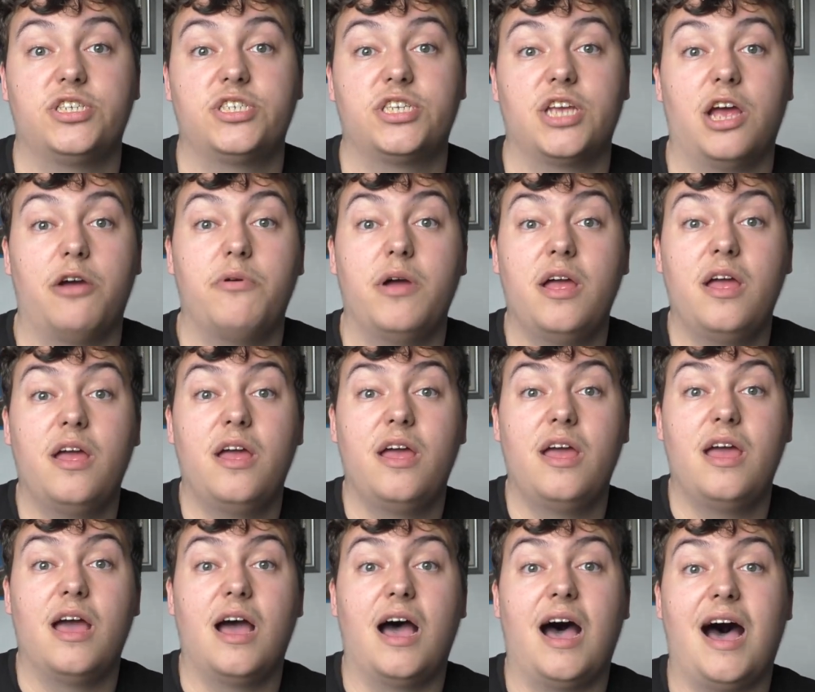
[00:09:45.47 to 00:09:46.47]
So
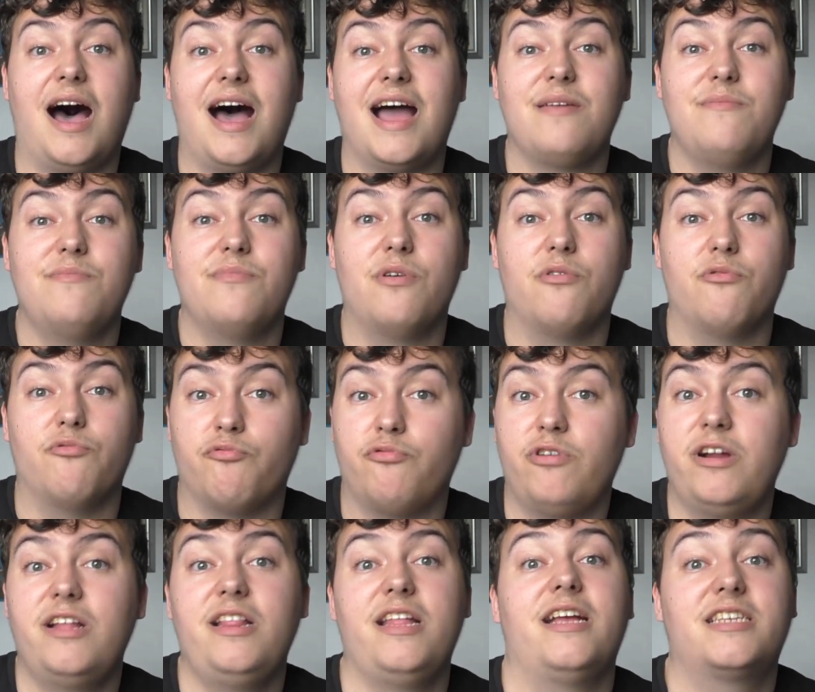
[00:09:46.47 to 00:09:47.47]
I'm
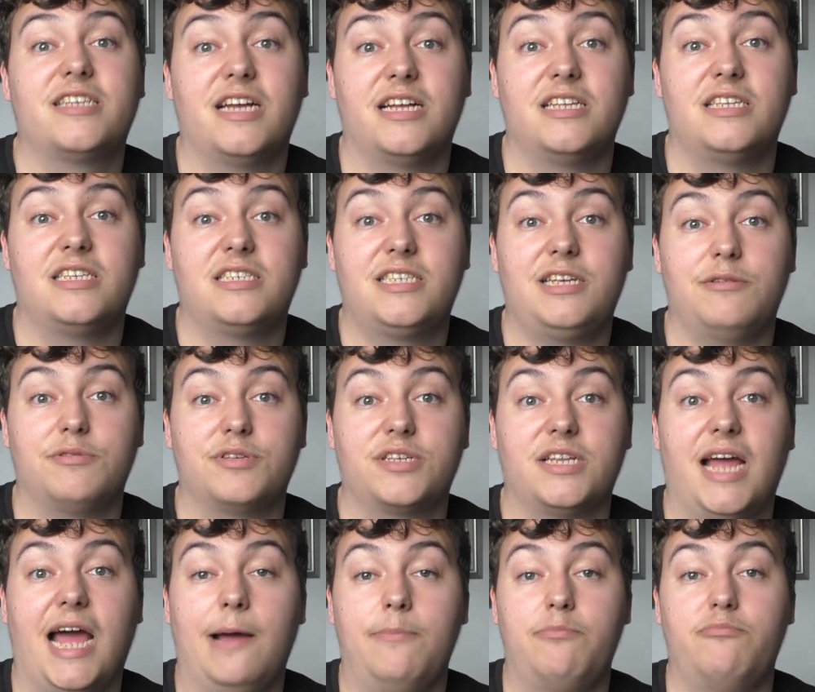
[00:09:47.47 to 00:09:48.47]
really excited to see what's
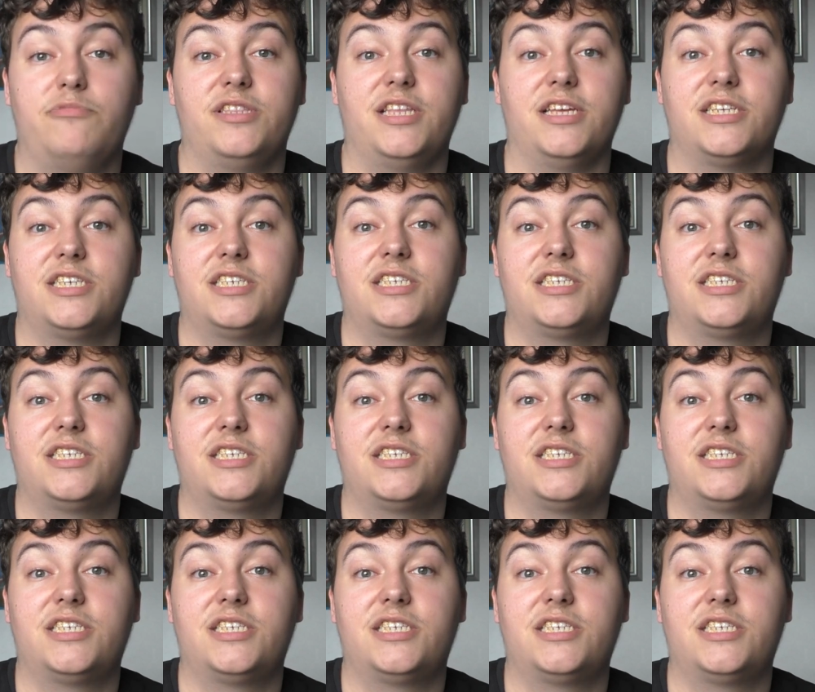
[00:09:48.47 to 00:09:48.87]
going to happen with this.